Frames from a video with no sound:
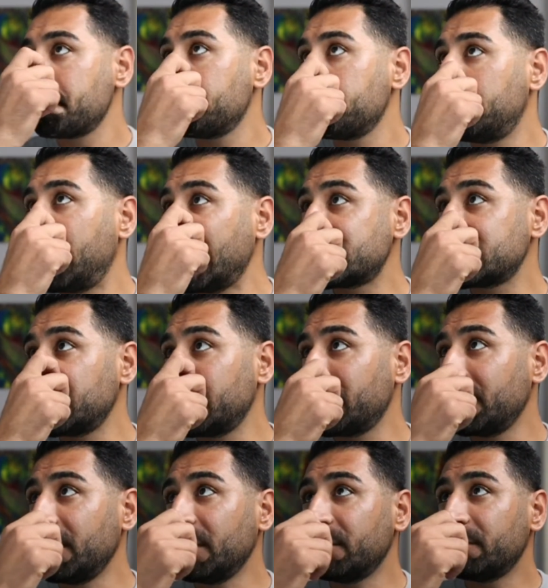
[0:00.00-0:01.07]
based on
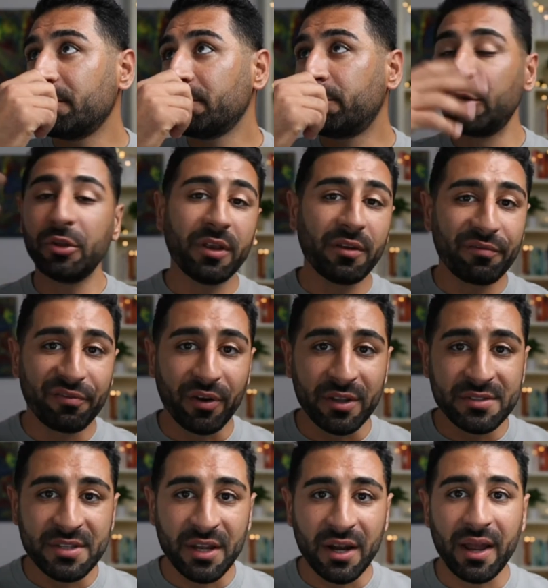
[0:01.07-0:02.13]
the brilliant
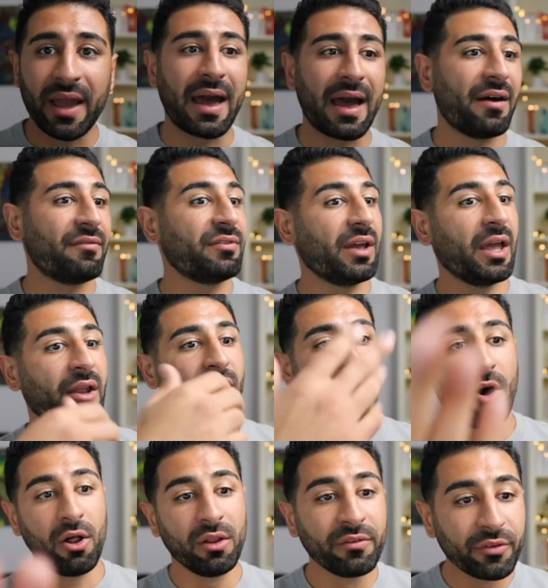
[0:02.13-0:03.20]
friends that I have and
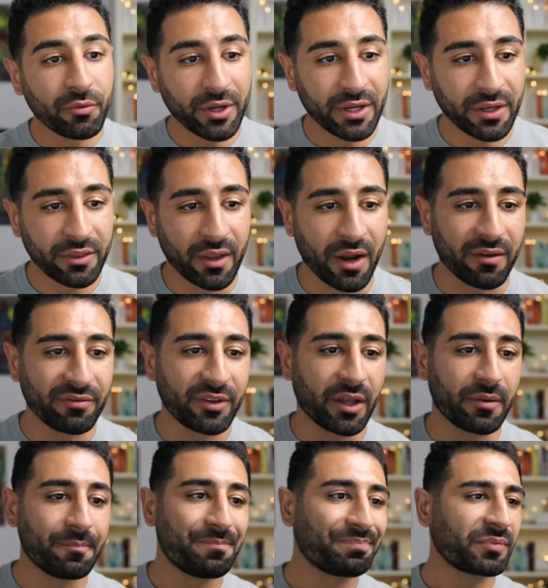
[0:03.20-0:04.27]
all of the reading that I've
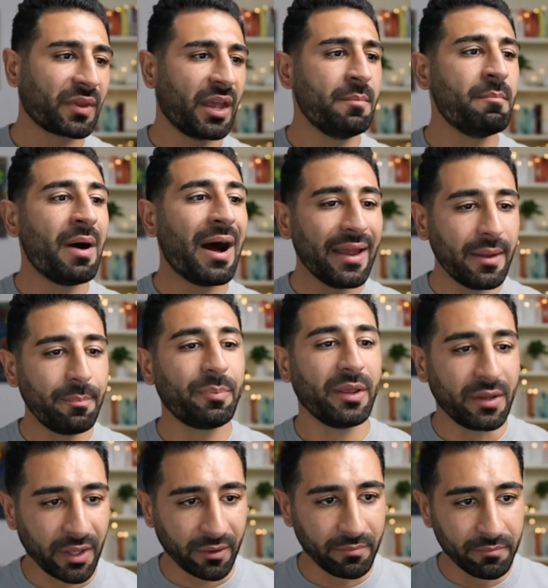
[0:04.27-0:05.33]
done. In my
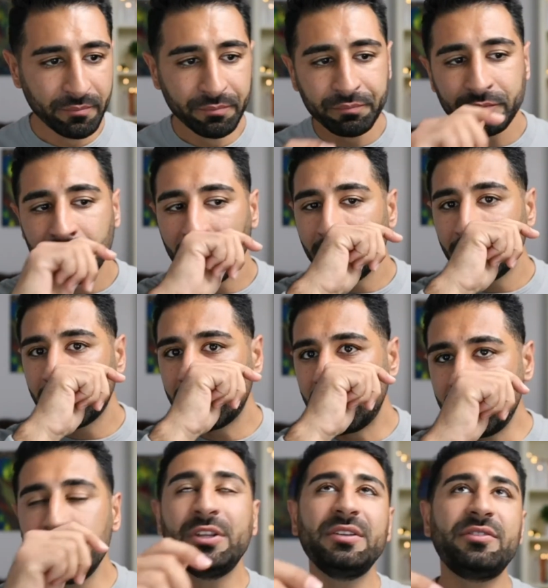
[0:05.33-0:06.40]
opinion,
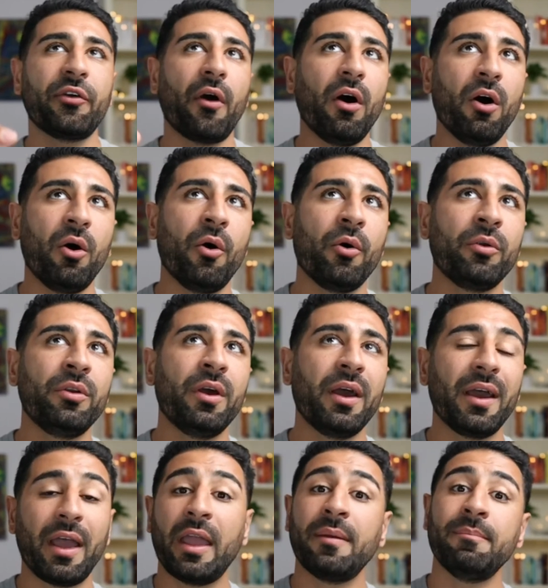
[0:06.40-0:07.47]
you need to own
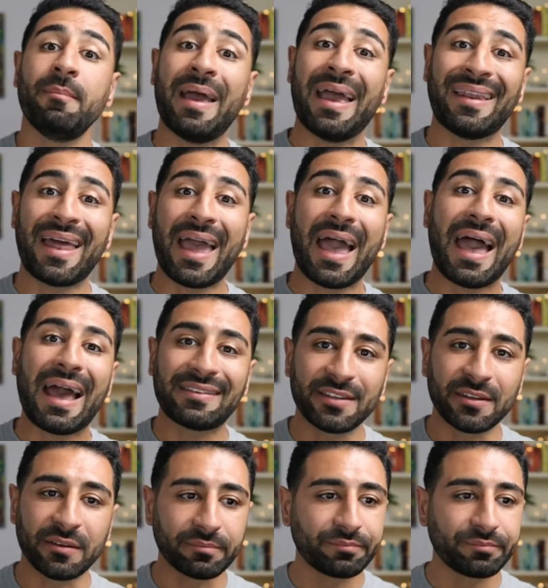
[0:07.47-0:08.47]
a Manhattan.